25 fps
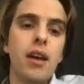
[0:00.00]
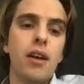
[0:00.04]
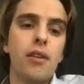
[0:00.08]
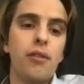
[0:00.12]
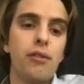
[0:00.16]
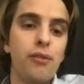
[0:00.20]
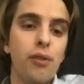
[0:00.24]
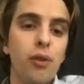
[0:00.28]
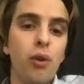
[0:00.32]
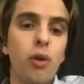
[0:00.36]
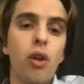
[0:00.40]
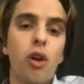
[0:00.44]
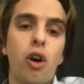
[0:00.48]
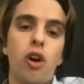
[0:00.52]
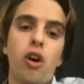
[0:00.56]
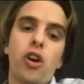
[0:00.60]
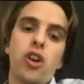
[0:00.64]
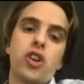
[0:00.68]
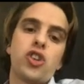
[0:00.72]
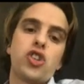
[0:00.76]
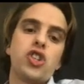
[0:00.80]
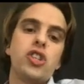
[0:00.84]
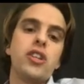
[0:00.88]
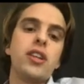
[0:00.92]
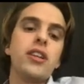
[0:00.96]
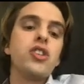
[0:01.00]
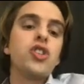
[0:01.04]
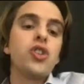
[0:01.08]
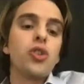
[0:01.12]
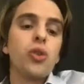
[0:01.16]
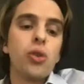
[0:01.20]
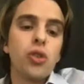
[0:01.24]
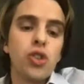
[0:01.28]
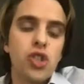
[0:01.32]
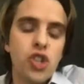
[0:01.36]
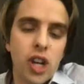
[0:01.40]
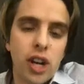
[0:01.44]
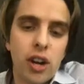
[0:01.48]
full arch
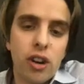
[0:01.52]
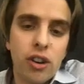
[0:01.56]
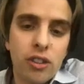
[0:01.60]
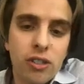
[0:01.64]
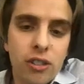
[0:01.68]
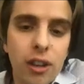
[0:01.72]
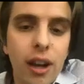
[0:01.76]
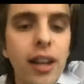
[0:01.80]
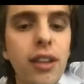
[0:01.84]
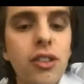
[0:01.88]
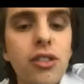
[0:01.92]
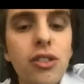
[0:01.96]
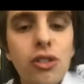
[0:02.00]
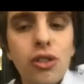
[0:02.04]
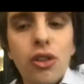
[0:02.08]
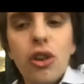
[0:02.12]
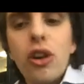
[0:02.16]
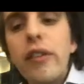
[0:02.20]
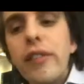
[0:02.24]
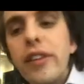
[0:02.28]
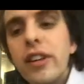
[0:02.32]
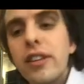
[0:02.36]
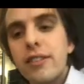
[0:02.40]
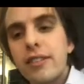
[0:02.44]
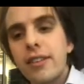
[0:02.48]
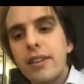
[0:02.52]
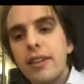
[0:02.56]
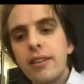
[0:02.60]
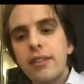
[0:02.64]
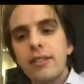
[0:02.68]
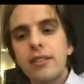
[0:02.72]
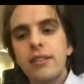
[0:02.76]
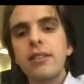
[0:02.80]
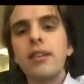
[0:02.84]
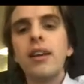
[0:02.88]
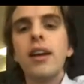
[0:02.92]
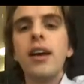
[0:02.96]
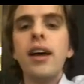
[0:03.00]
digital chairside
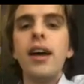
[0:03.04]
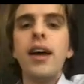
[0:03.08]
services.